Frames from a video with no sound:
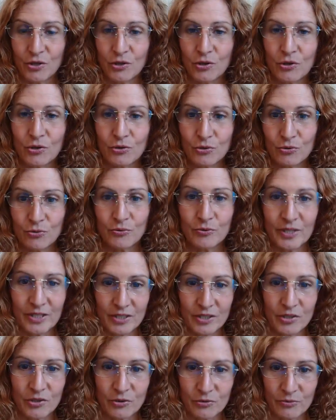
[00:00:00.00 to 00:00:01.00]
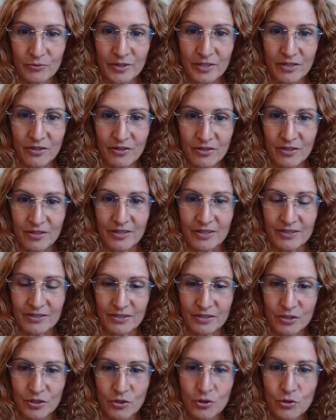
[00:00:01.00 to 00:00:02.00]
who we know we are,
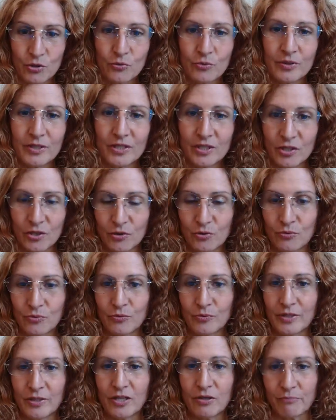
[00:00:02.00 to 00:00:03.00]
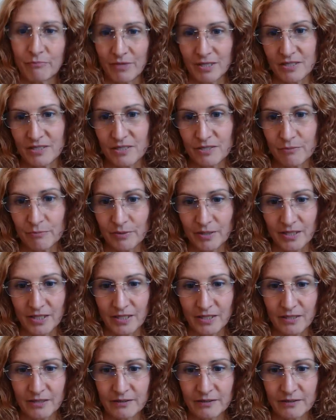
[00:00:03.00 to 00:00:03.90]
who we know we are meant to be.